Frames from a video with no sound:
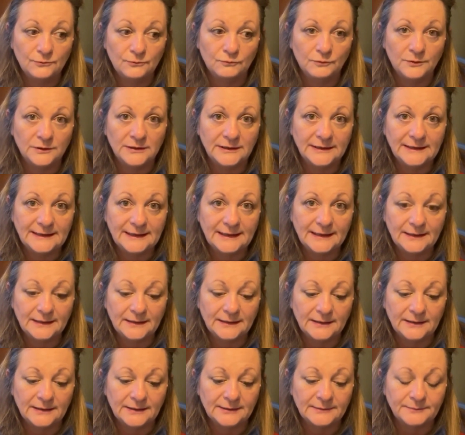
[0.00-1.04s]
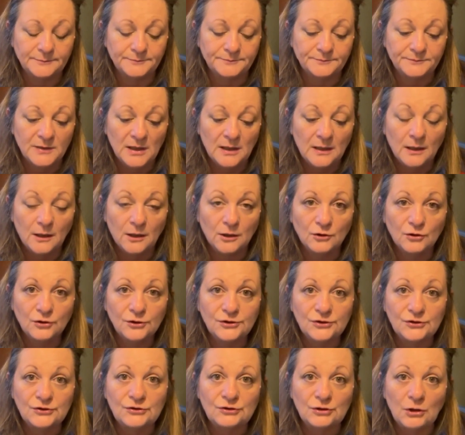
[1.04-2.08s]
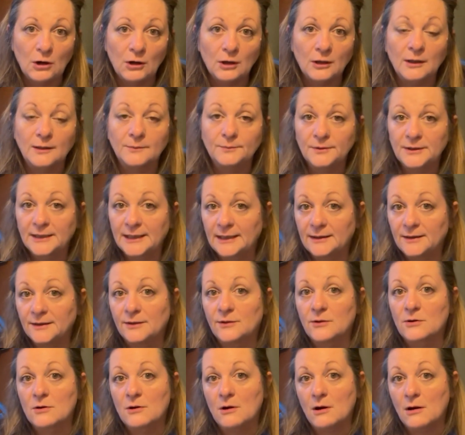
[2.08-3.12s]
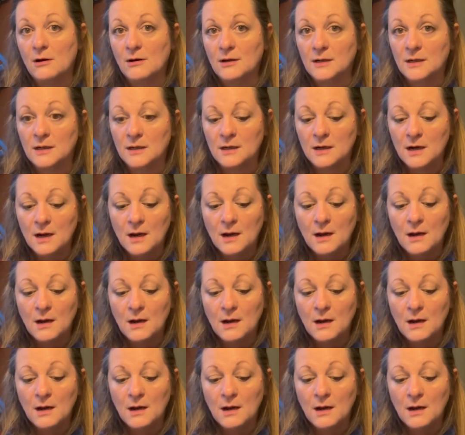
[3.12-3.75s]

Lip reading: really get a good start on planning your garden